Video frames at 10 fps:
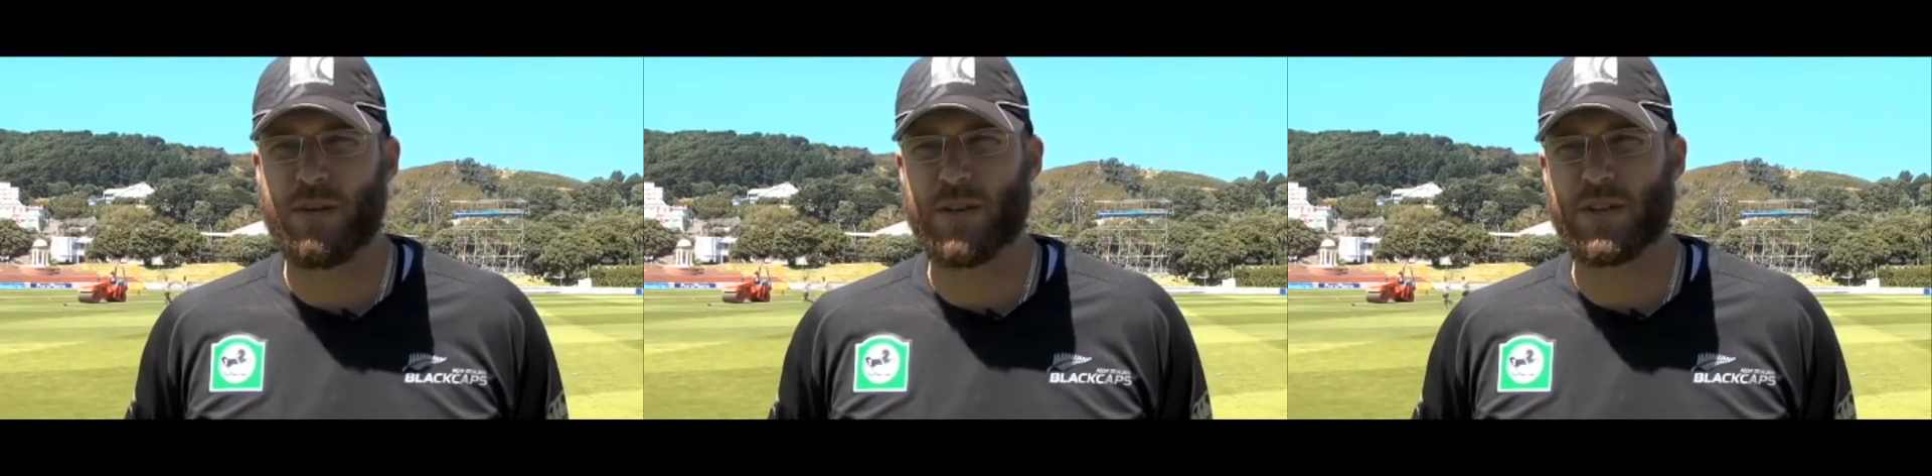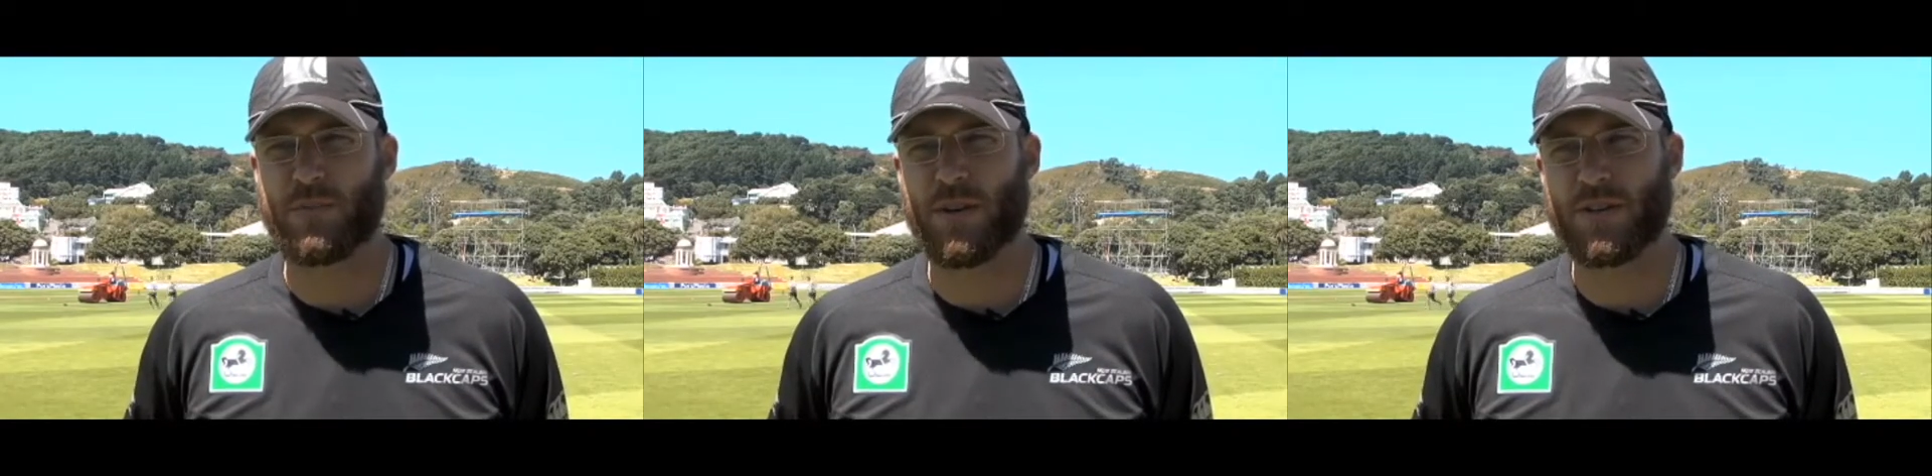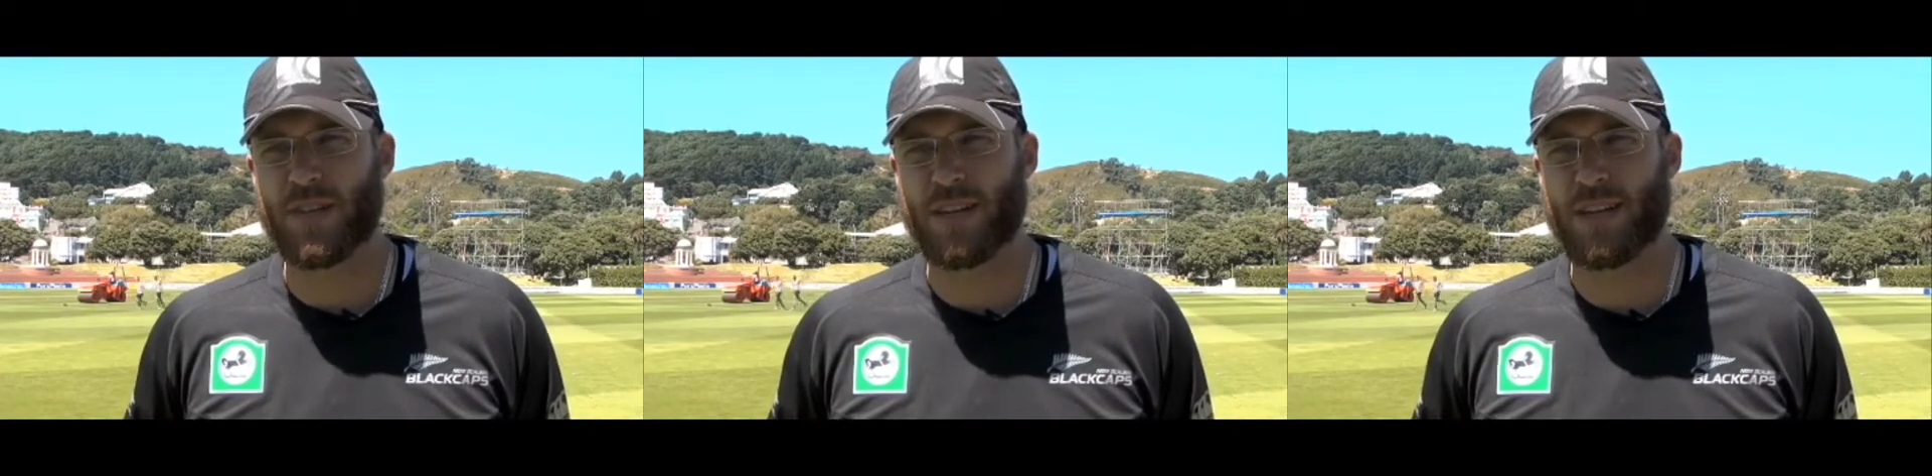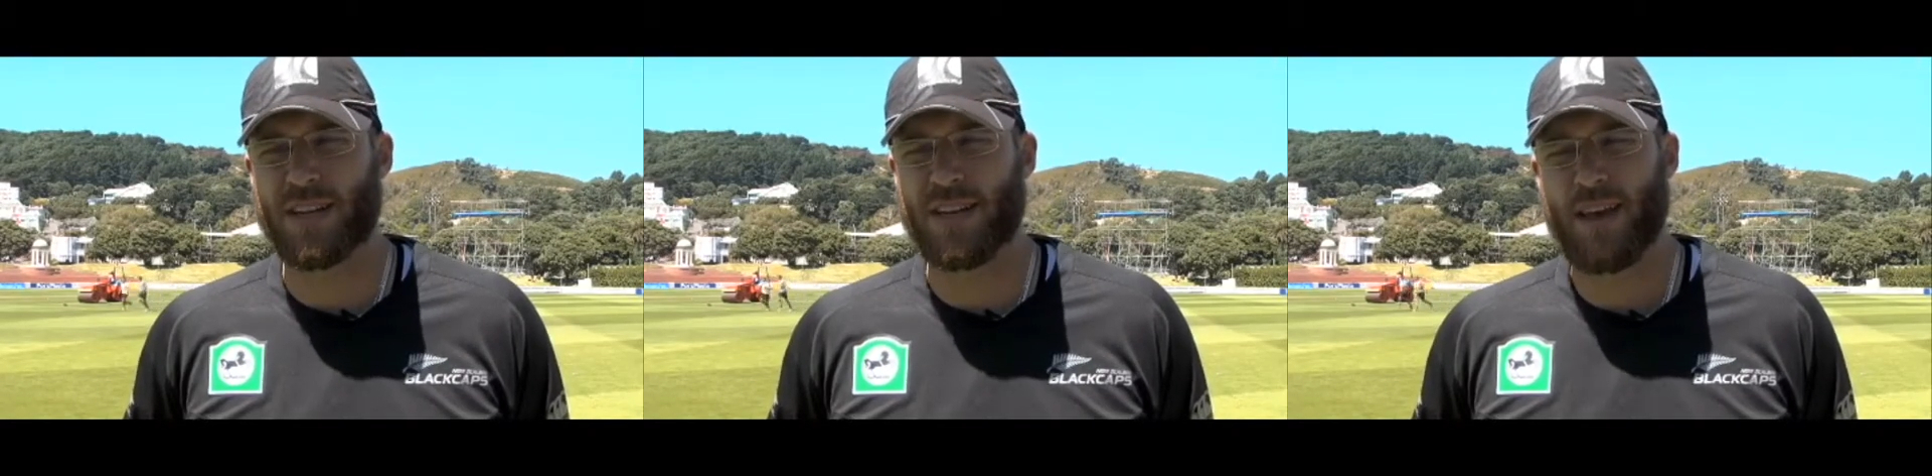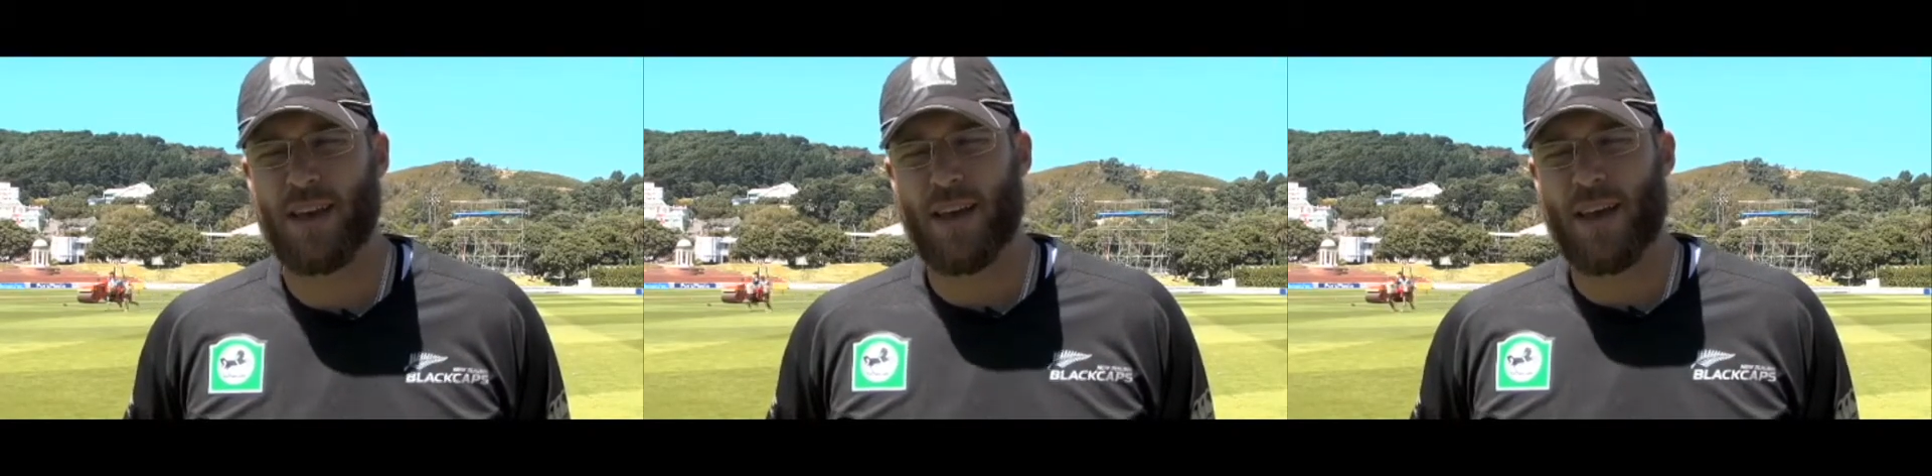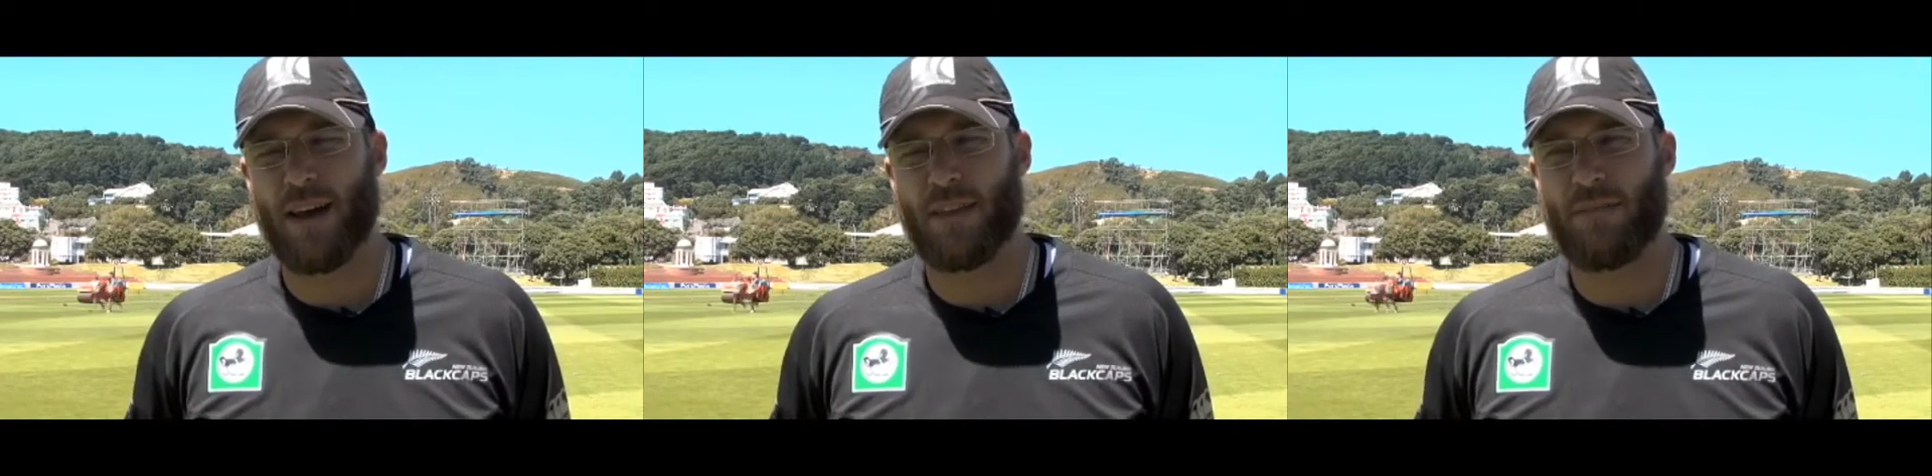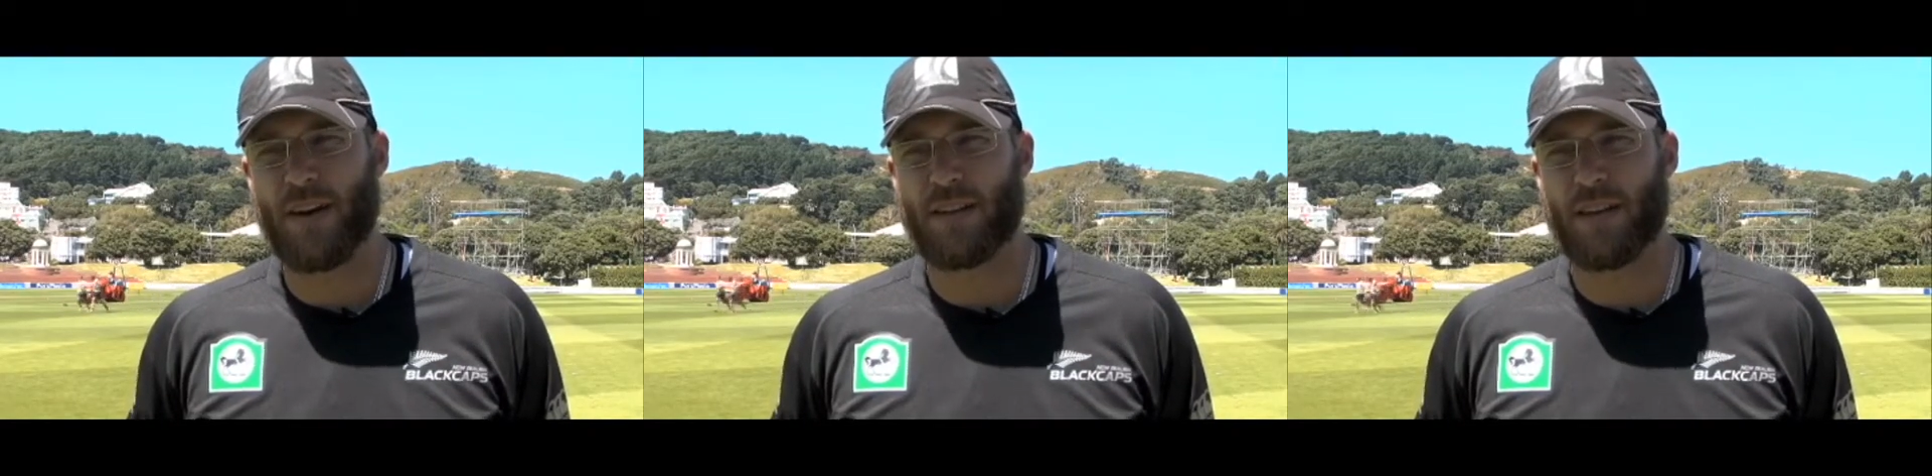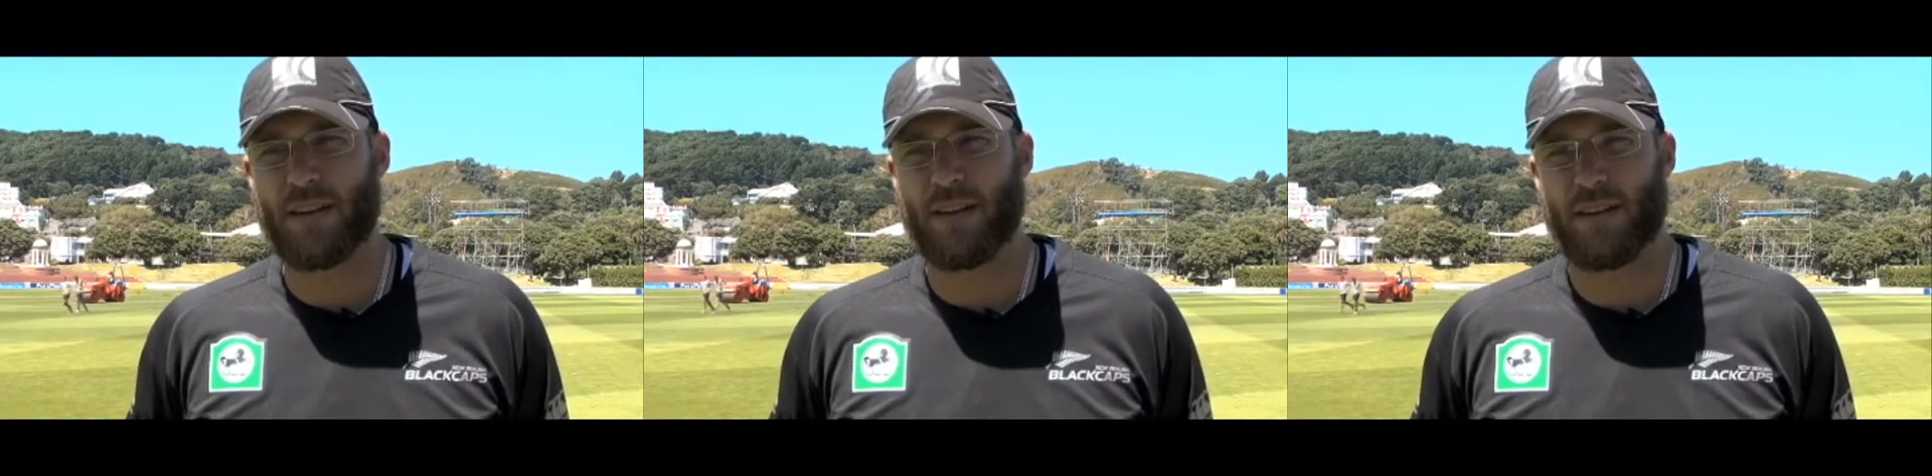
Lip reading: And I suppose secondly, the fact that